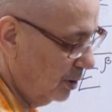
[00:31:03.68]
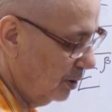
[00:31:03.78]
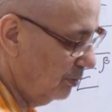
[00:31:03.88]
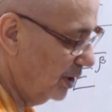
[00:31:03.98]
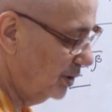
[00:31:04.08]

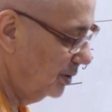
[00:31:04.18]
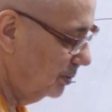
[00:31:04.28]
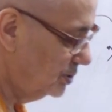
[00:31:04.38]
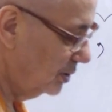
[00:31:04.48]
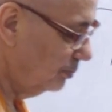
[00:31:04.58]
Quite
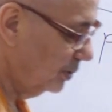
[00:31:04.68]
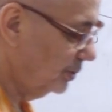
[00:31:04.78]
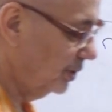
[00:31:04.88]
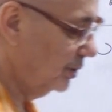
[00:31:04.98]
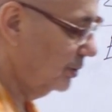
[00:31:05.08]
simple
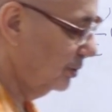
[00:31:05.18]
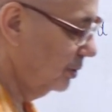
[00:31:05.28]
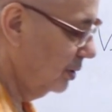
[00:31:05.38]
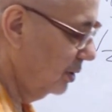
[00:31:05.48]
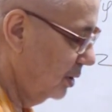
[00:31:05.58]
trick.
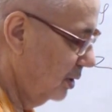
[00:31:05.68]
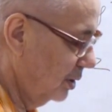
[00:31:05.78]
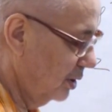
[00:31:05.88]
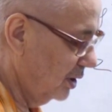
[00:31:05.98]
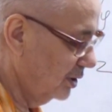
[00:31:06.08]

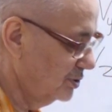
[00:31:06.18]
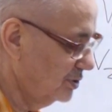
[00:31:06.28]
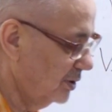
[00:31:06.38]
And